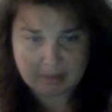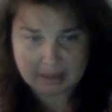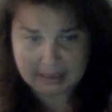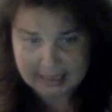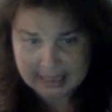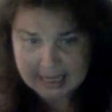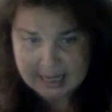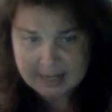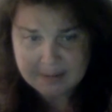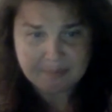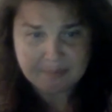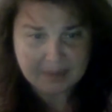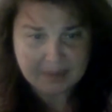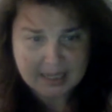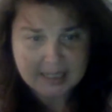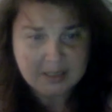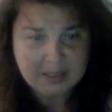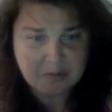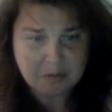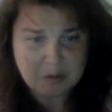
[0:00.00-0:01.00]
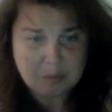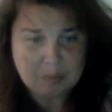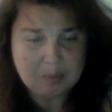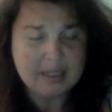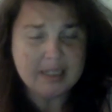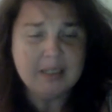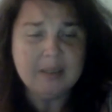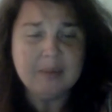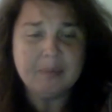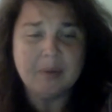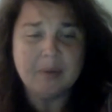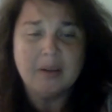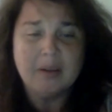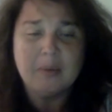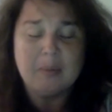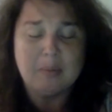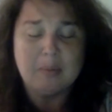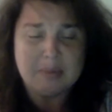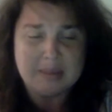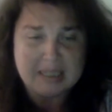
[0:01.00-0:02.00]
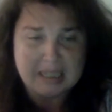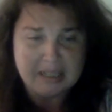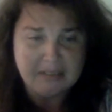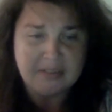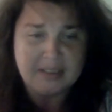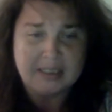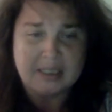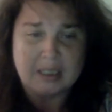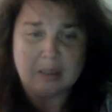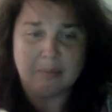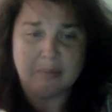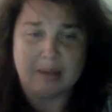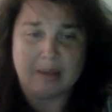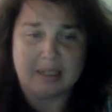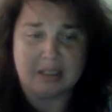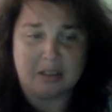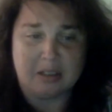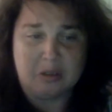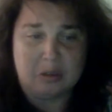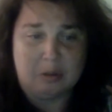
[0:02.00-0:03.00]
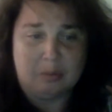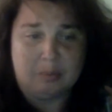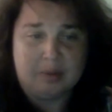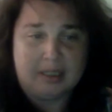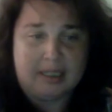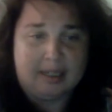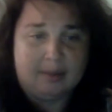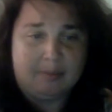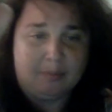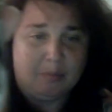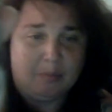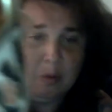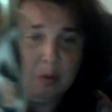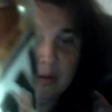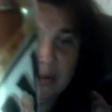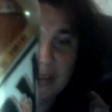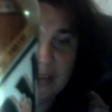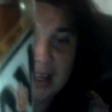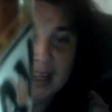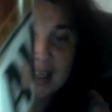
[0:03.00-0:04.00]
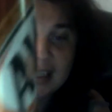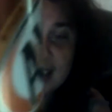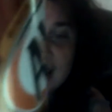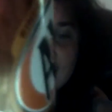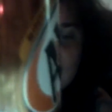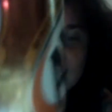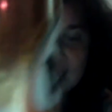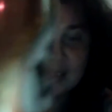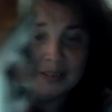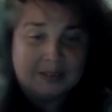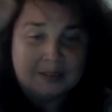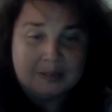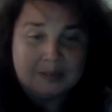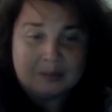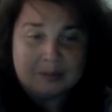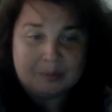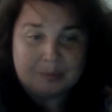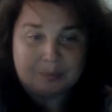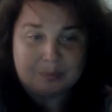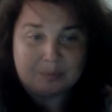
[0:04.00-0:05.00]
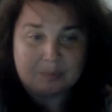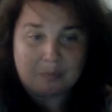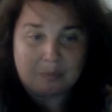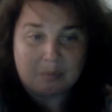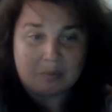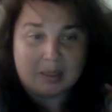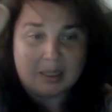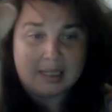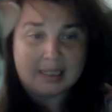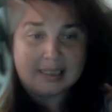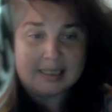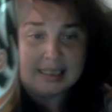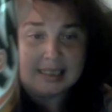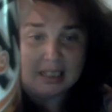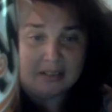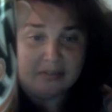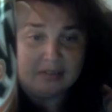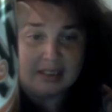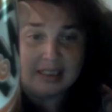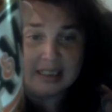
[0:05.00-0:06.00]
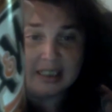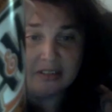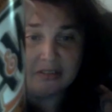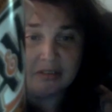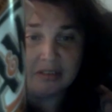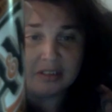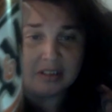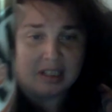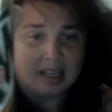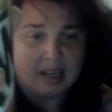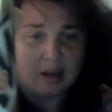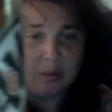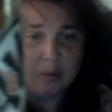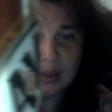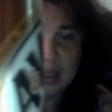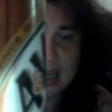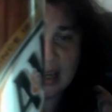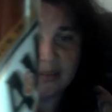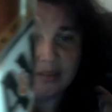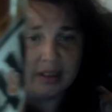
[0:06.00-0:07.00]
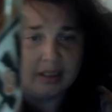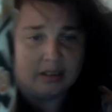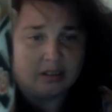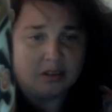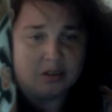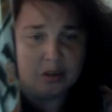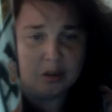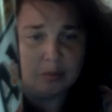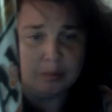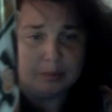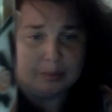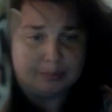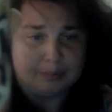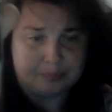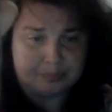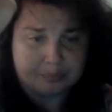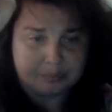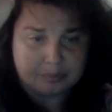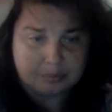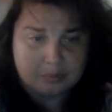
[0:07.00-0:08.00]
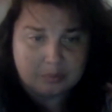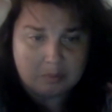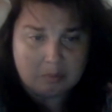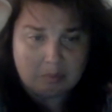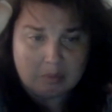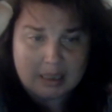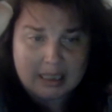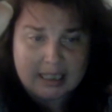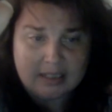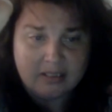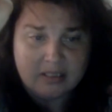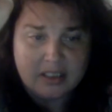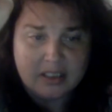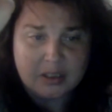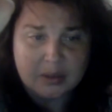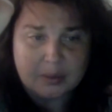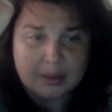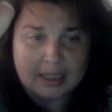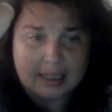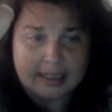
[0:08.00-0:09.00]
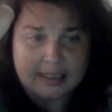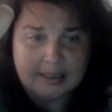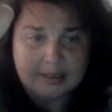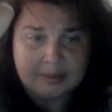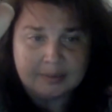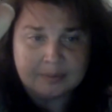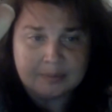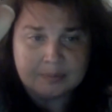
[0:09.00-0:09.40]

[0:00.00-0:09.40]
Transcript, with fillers: Yeah, that's root beer. I will be definitely going back to the shop to get more of that. That is definitely different to how we have it in the shop here in the U K.